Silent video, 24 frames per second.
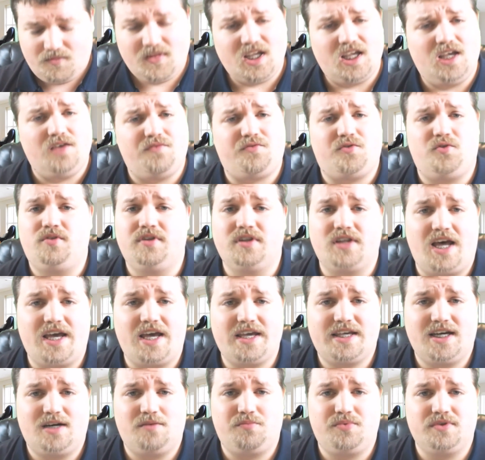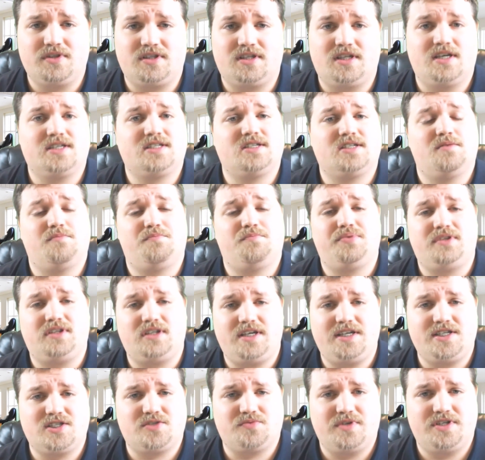If you'd like help with this,
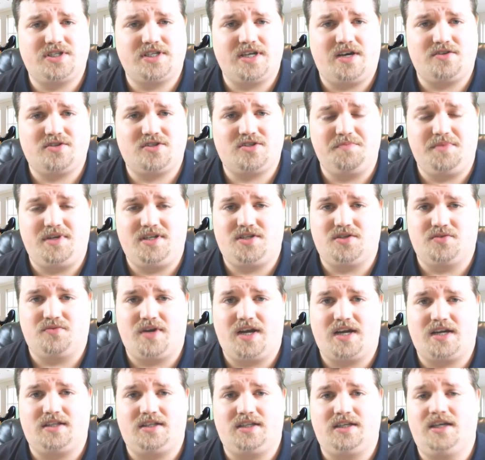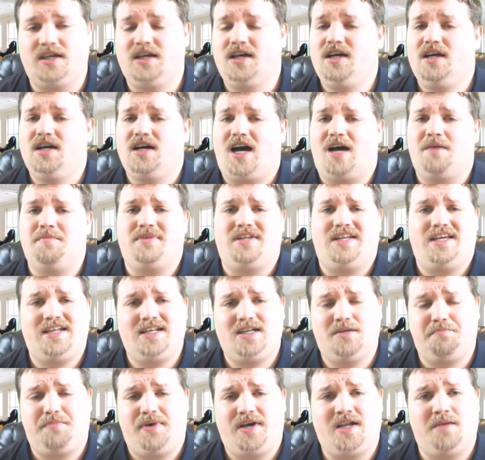please reach out to me directly. I'm an
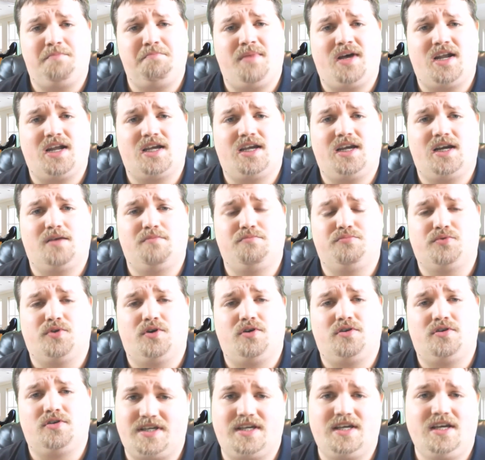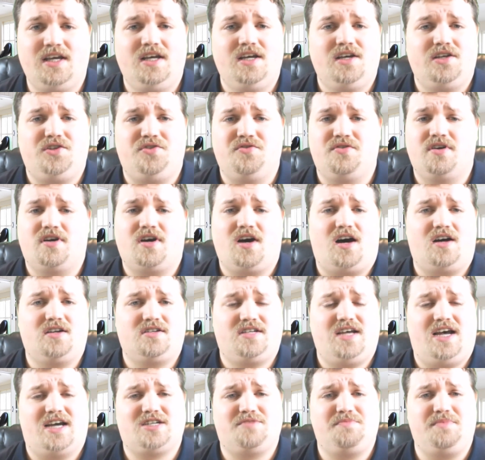independent Medicare broker. You can
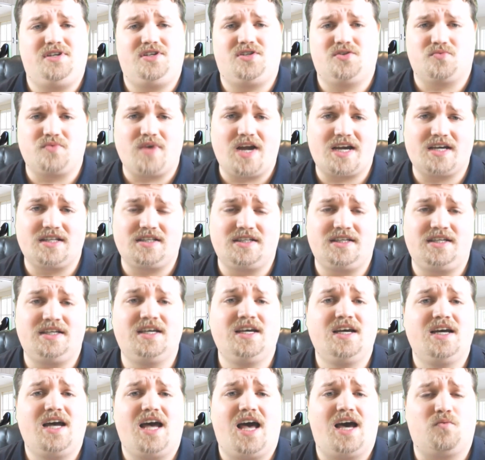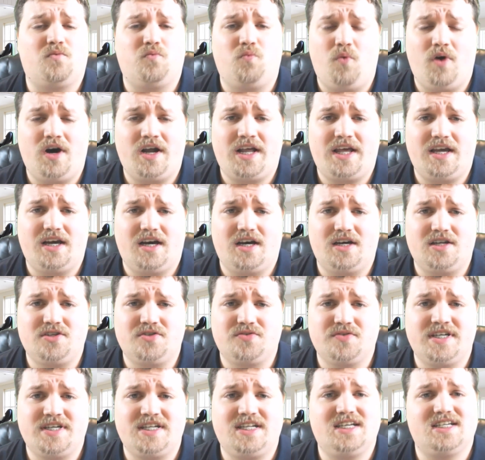contact me directly at
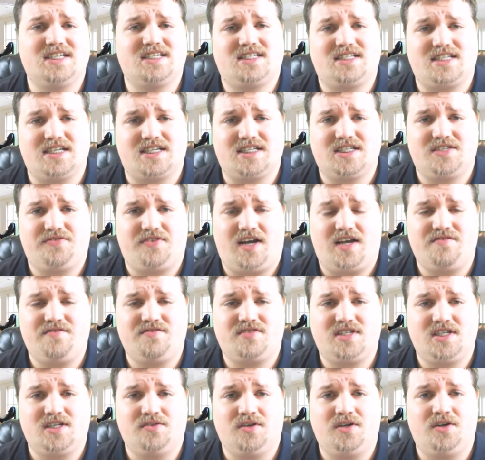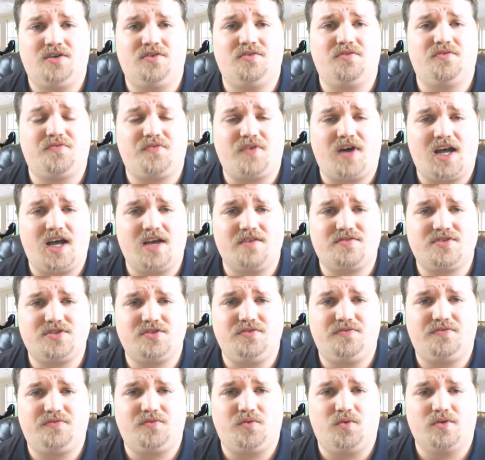
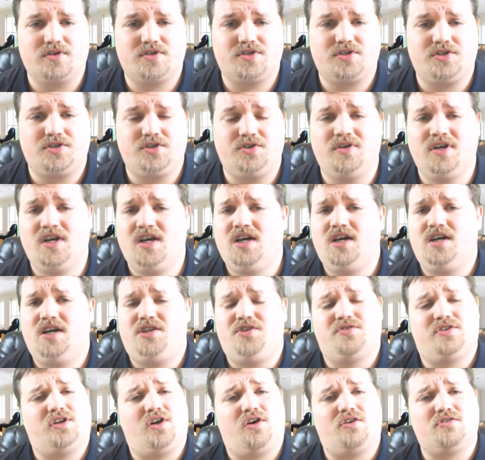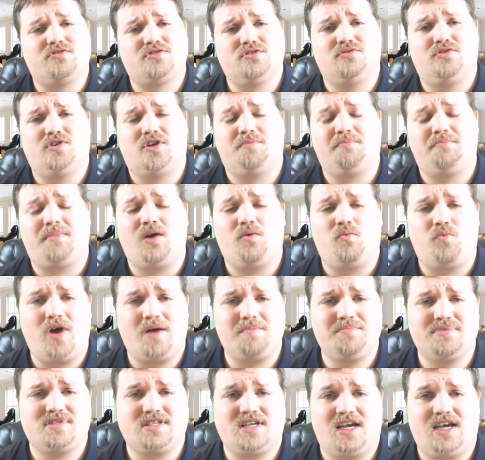1-800-650-5242. You can also go to my
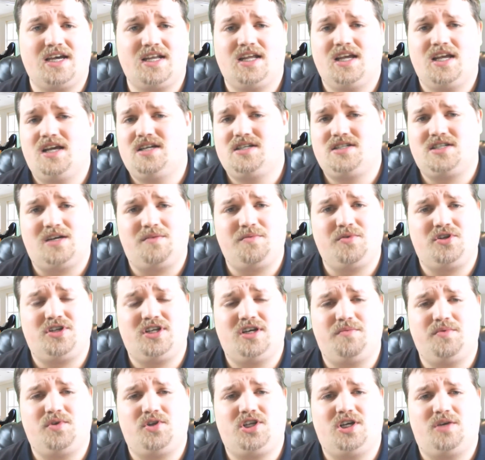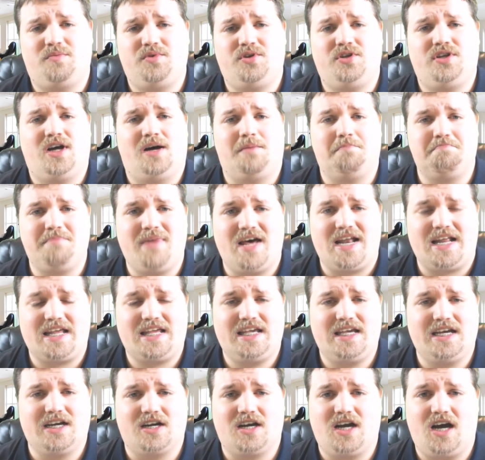website,
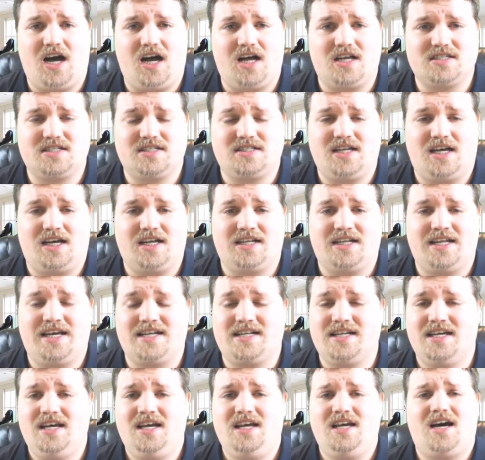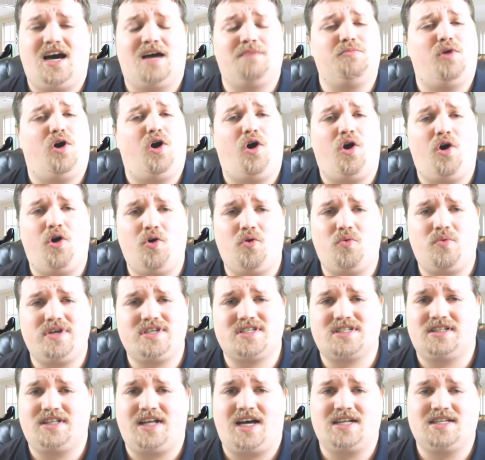www.medicarecost.net. I'm always
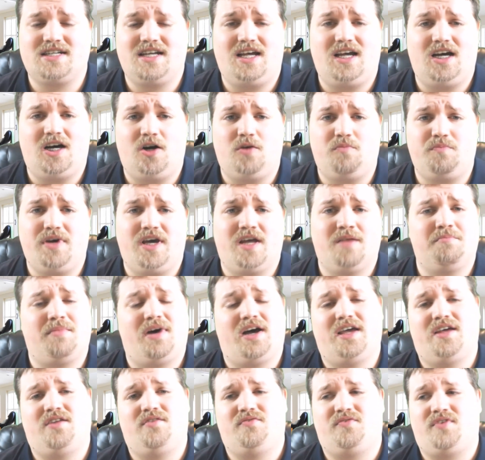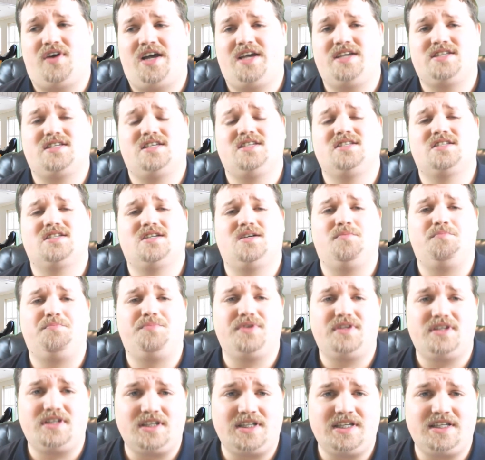glad to help, and my advice is
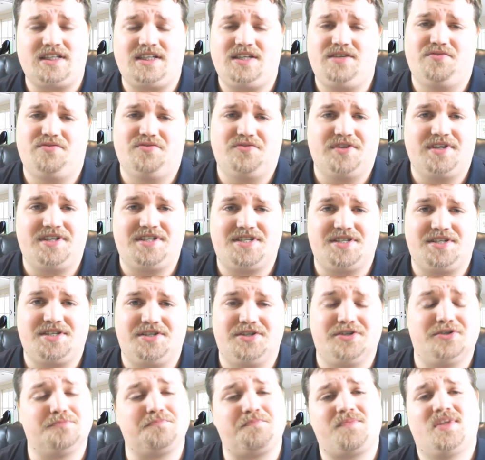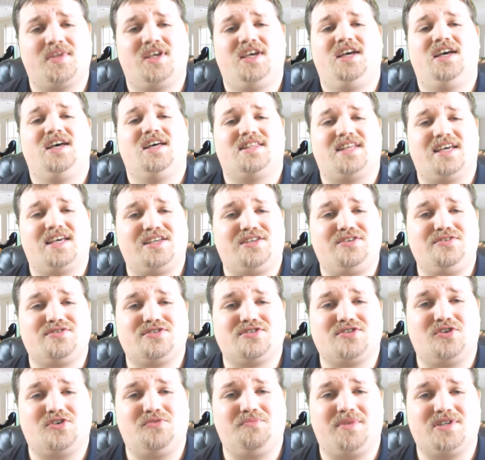completely free to you. Thank you
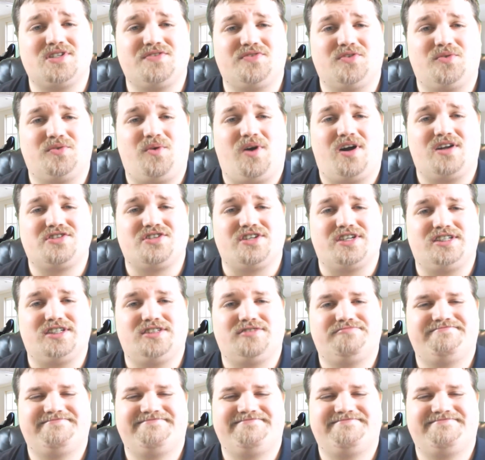so much for watching.